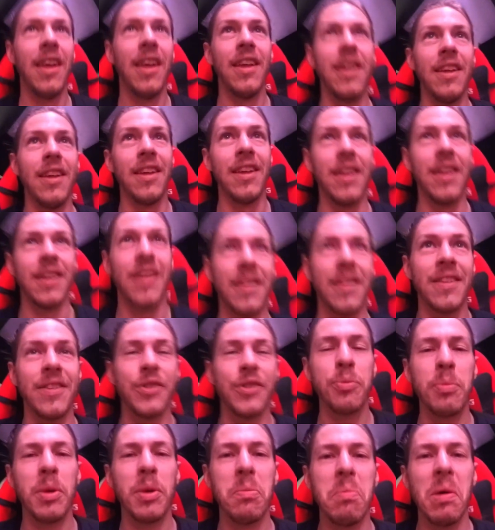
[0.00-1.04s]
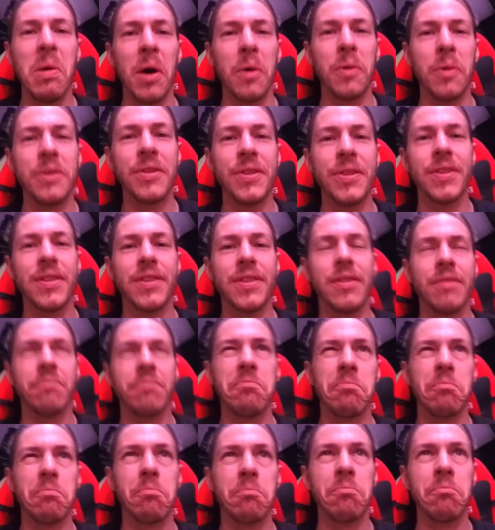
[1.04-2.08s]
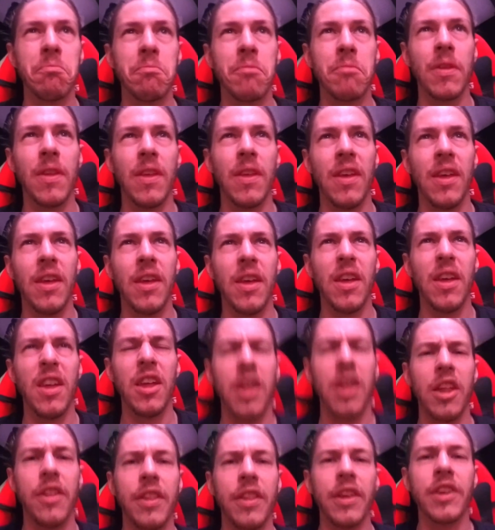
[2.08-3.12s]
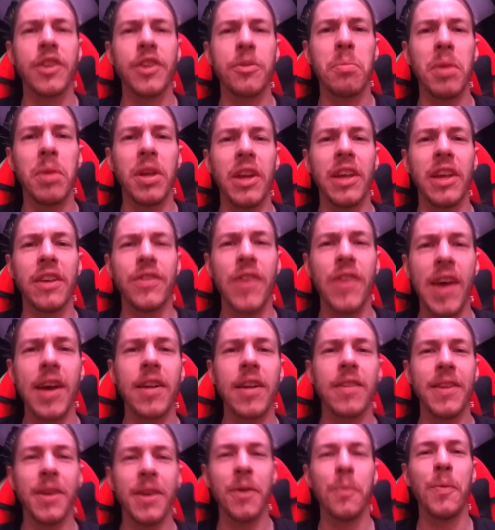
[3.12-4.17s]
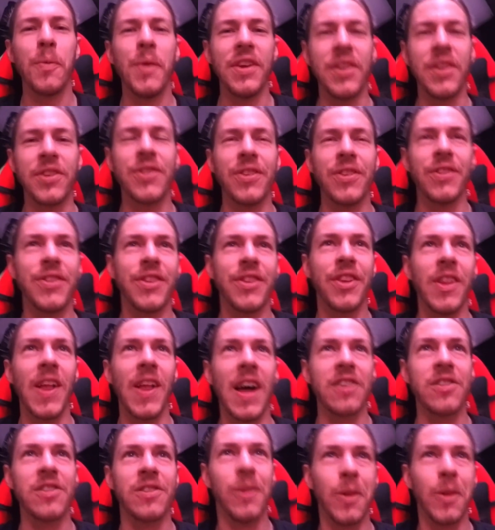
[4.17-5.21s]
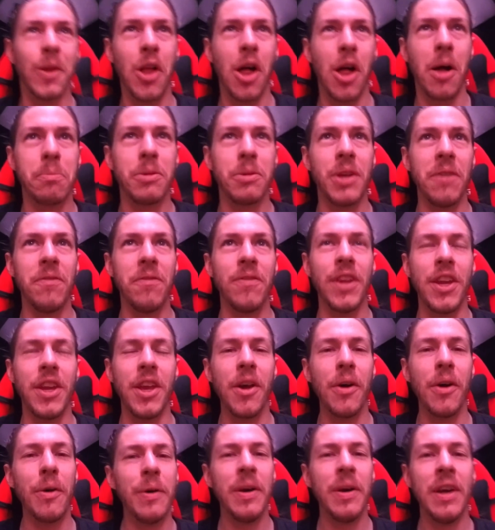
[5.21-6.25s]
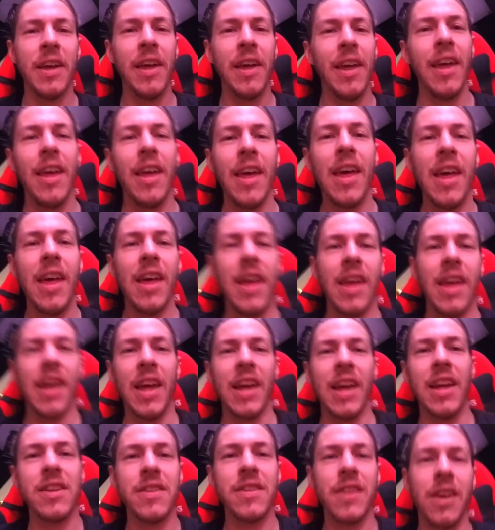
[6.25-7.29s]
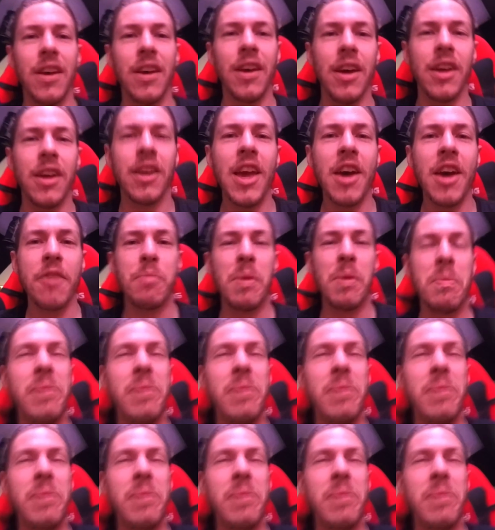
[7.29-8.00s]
It's been about, I think it's been exactly a week since the last little update video. And yeah, I've been